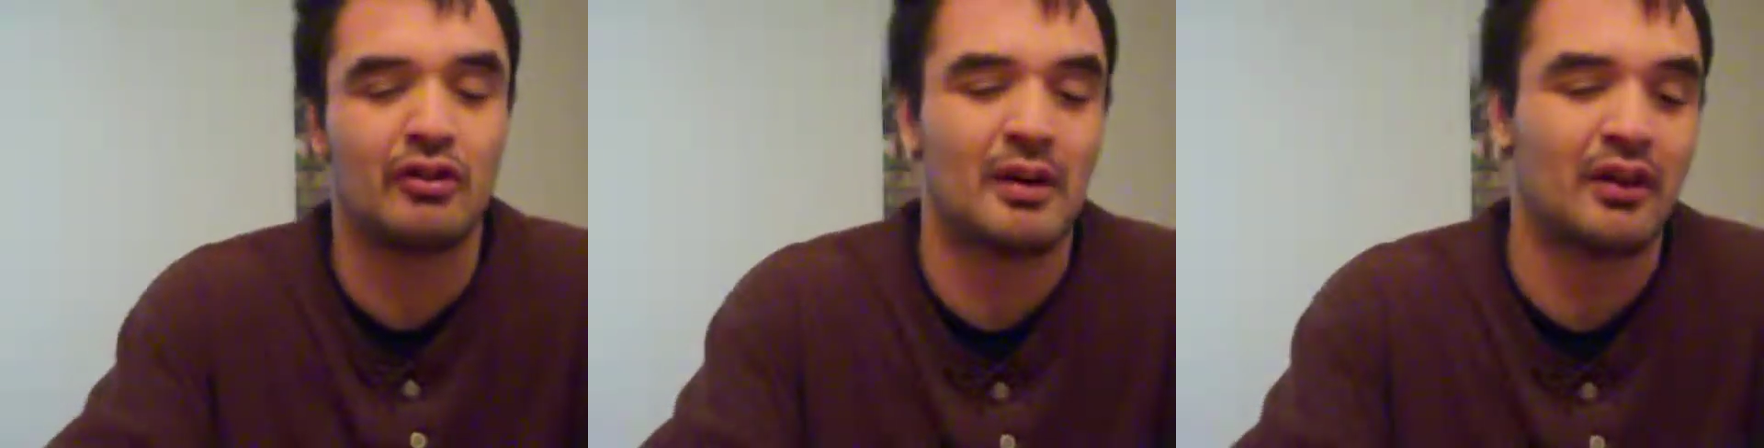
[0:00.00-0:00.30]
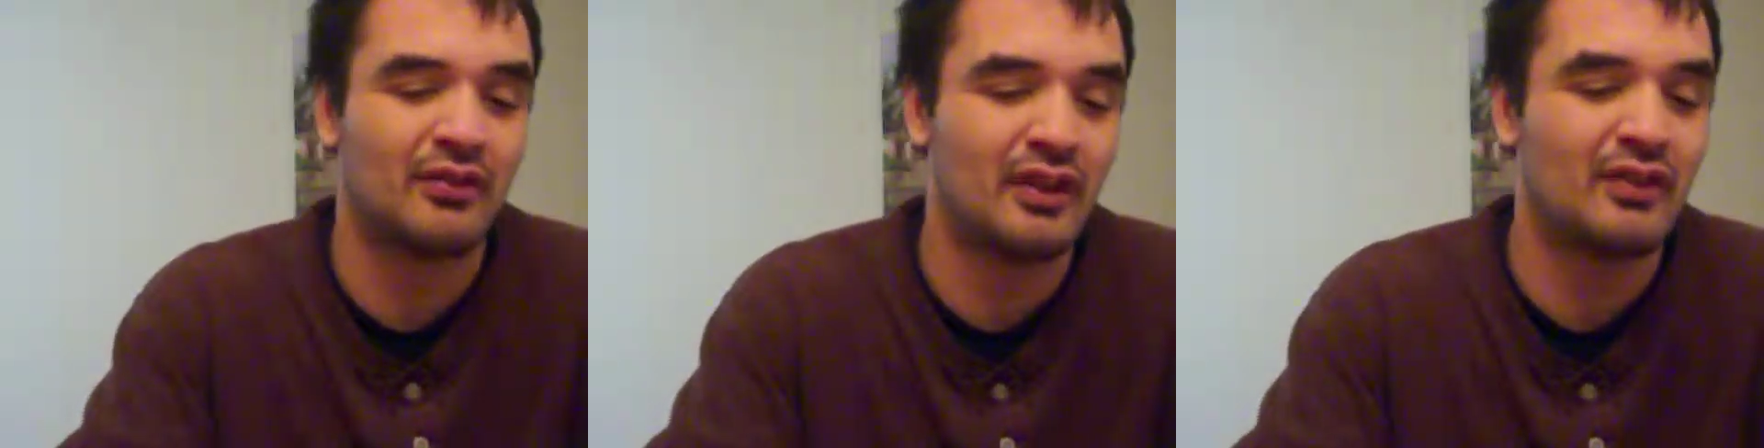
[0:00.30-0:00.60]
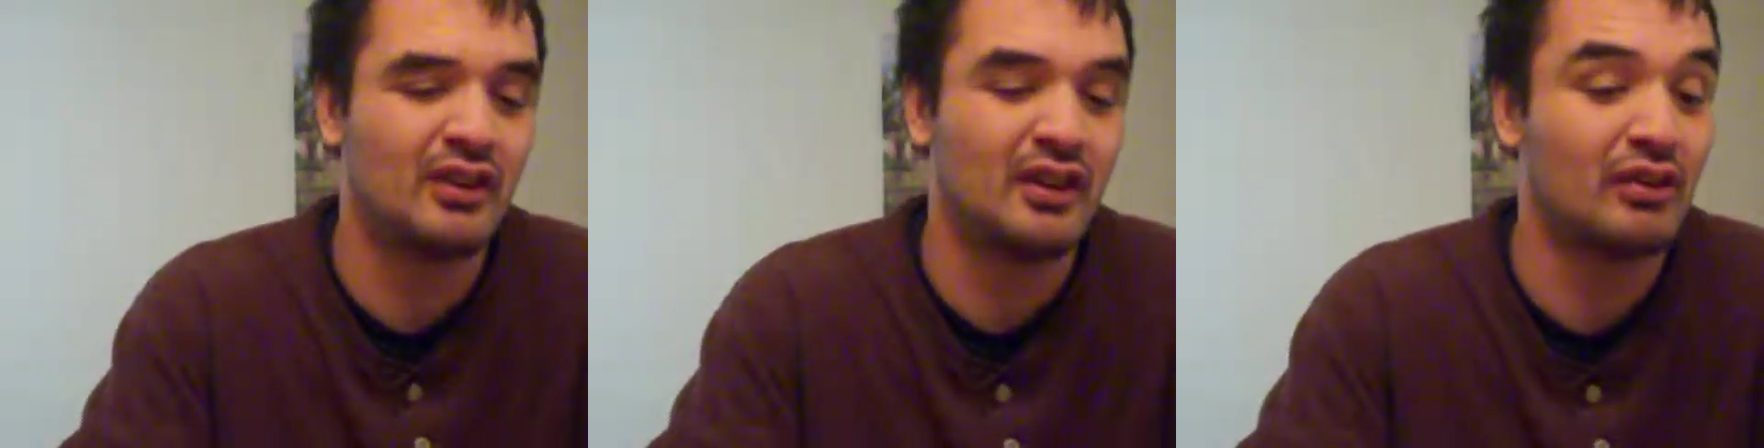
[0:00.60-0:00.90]
about
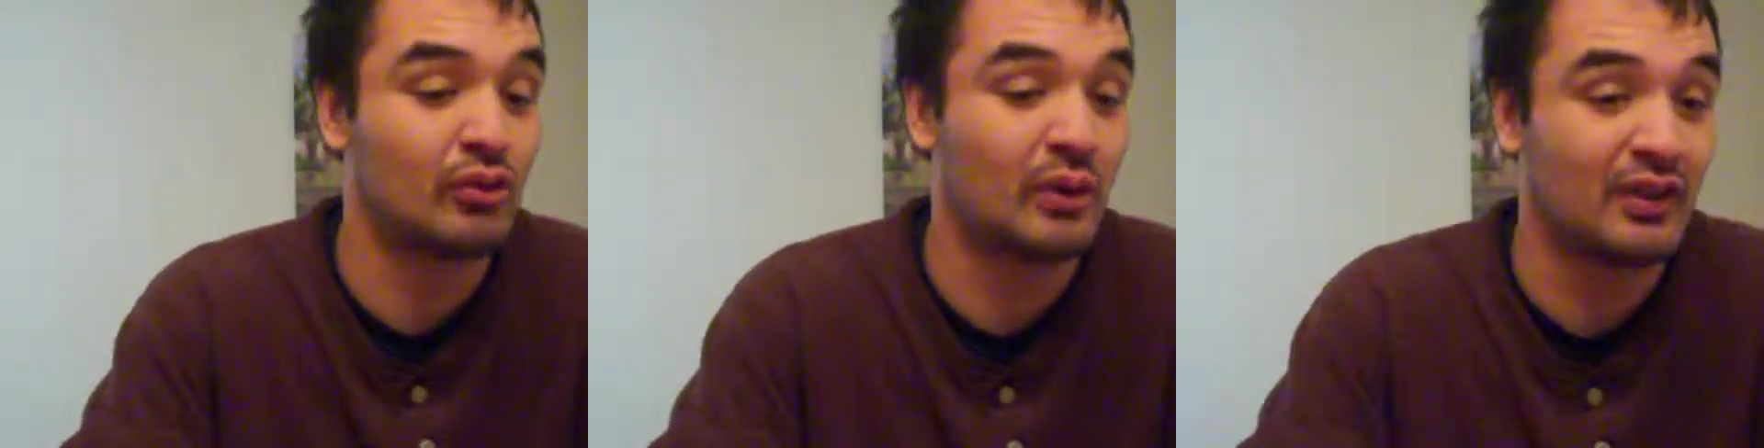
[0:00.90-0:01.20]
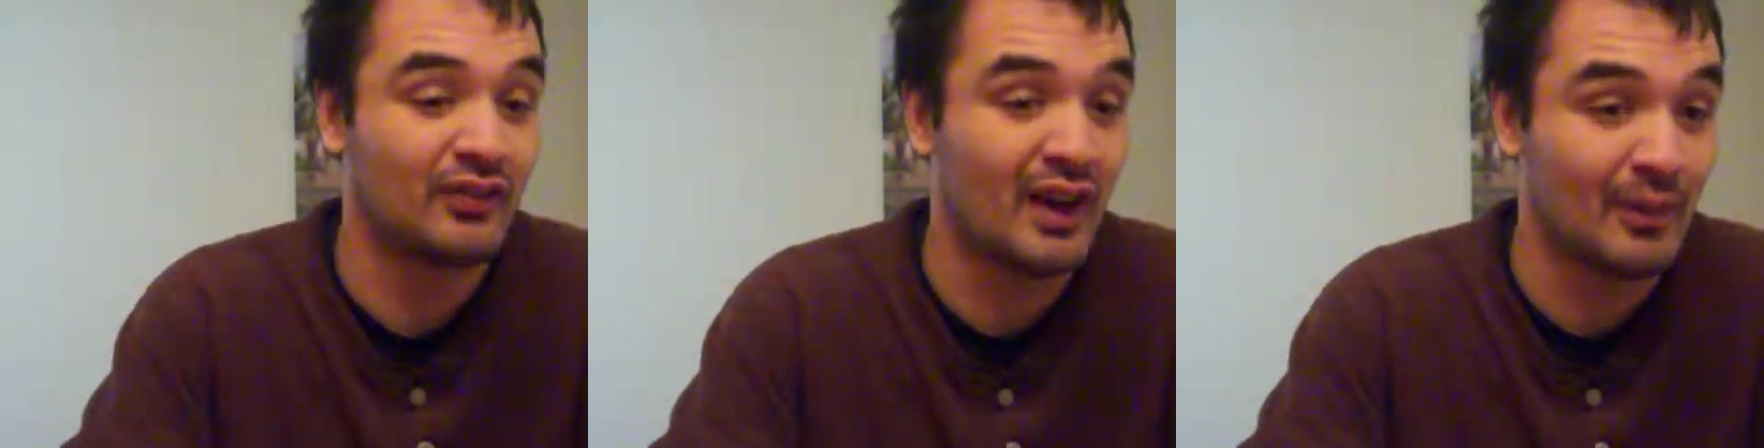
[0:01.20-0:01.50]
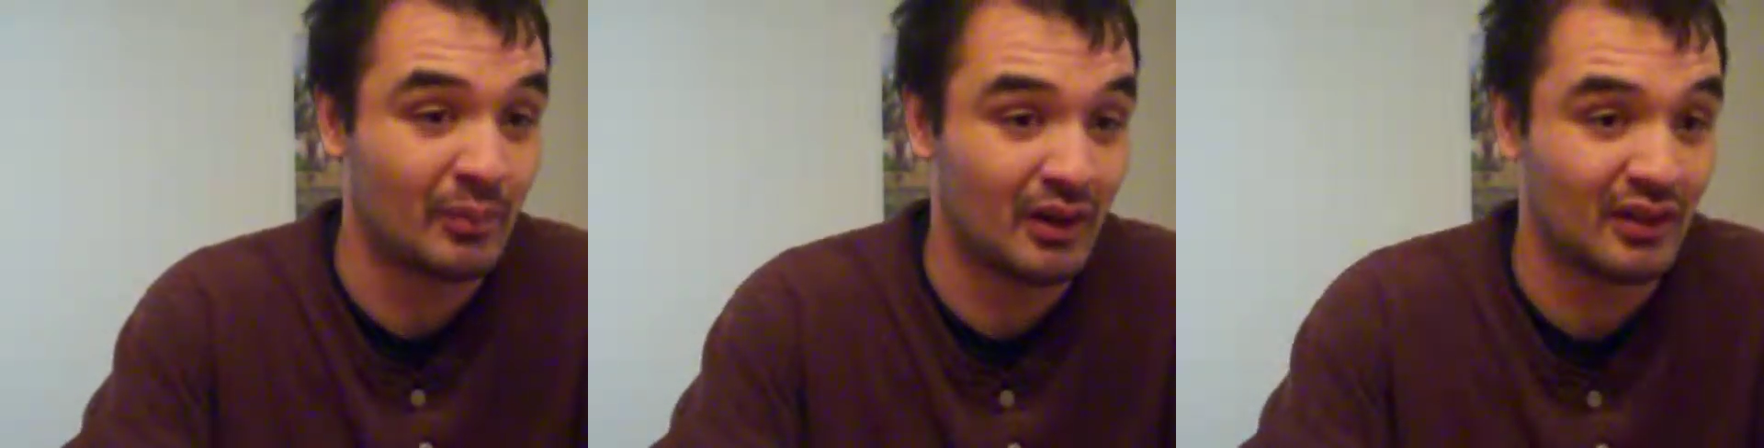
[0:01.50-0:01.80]
15 to
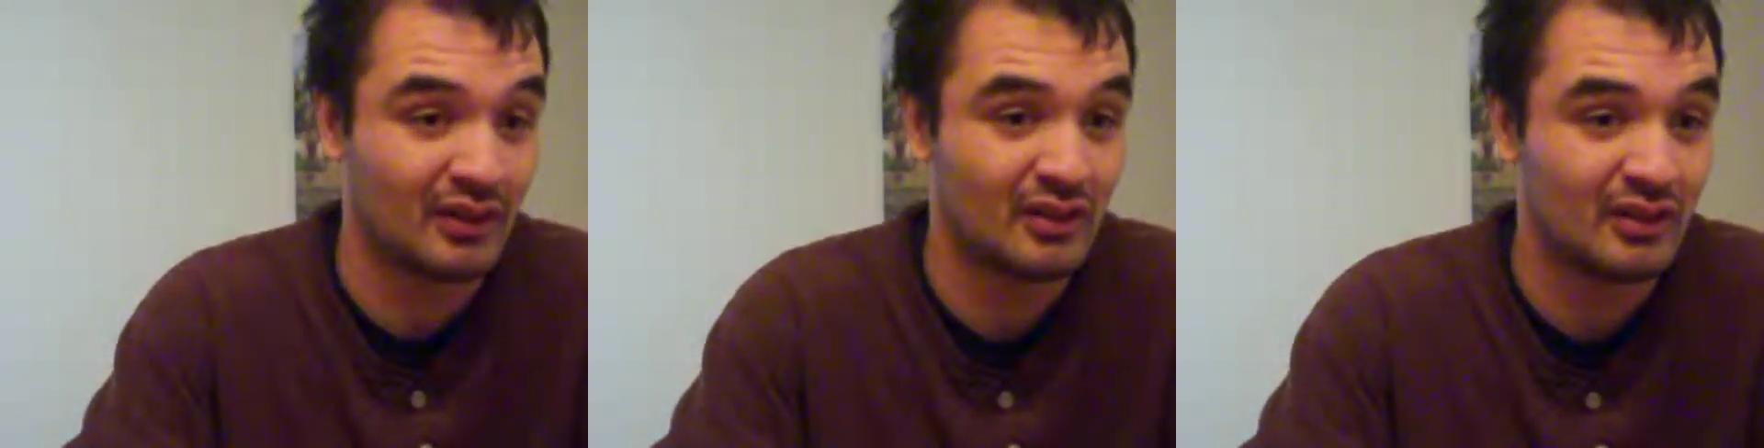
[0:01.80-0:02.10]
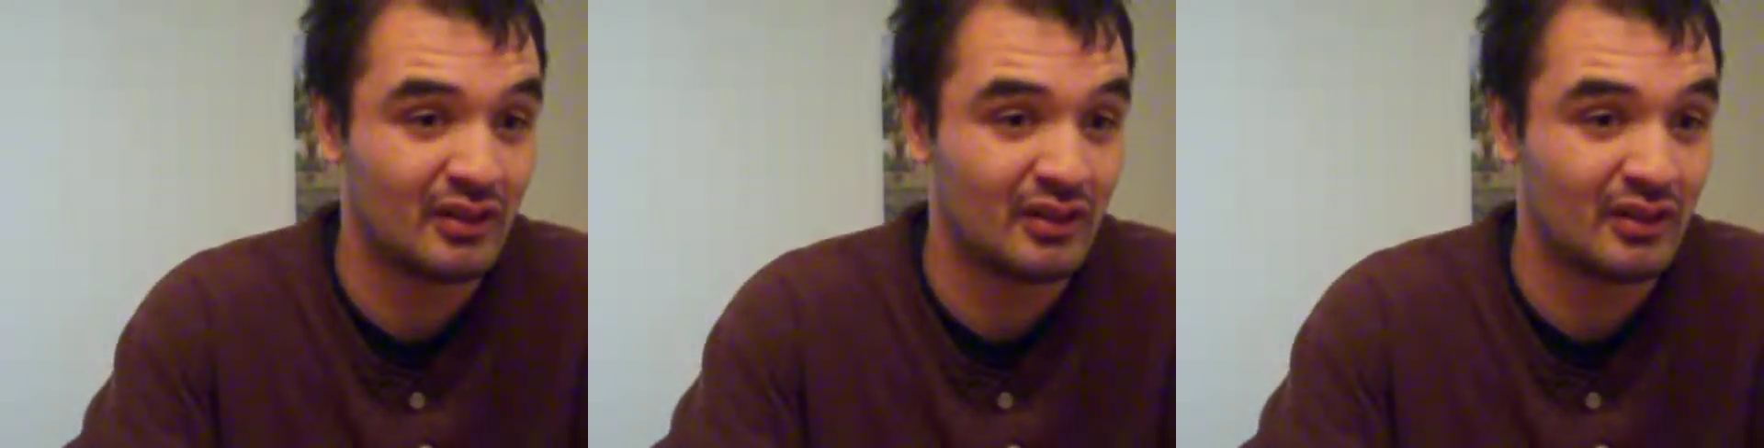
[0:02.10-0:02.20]
25 bucks.